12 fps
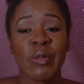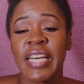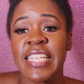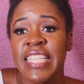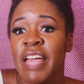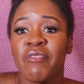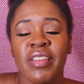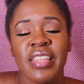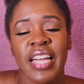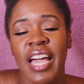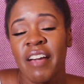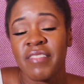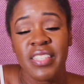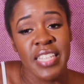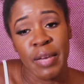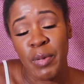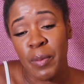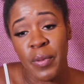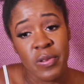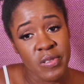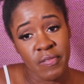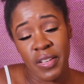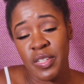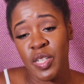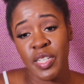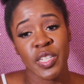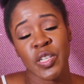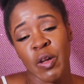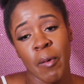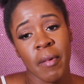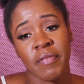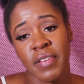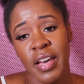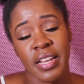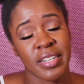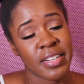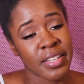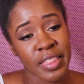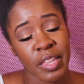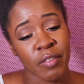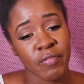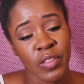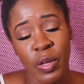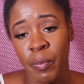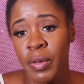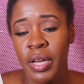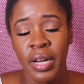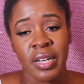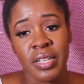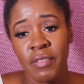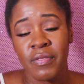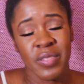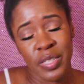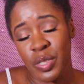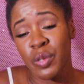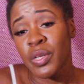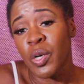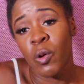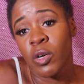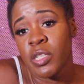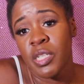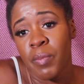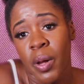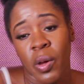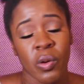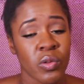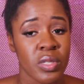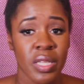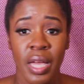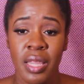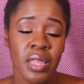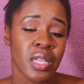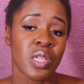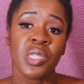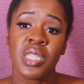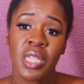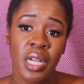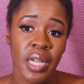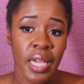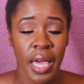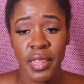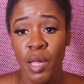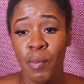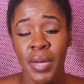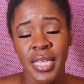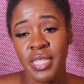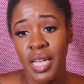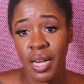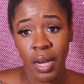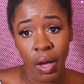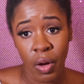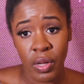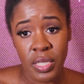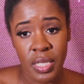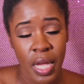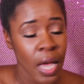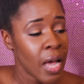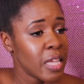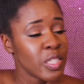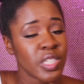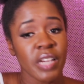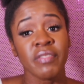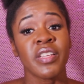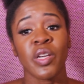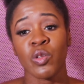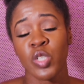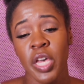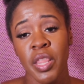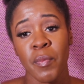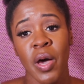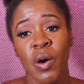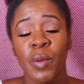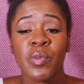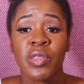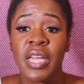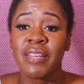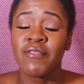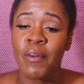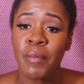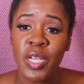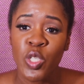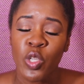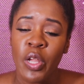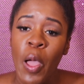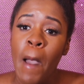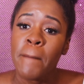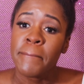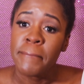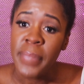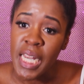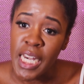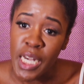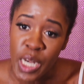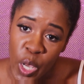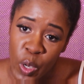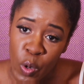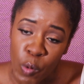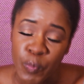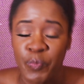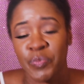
that is everything I have to say about Bows of London. You know I'm a fan, love them, love, you know, the quality bows that I think are stunning and they're made to last. Definitely go check them out. I'll put the information below.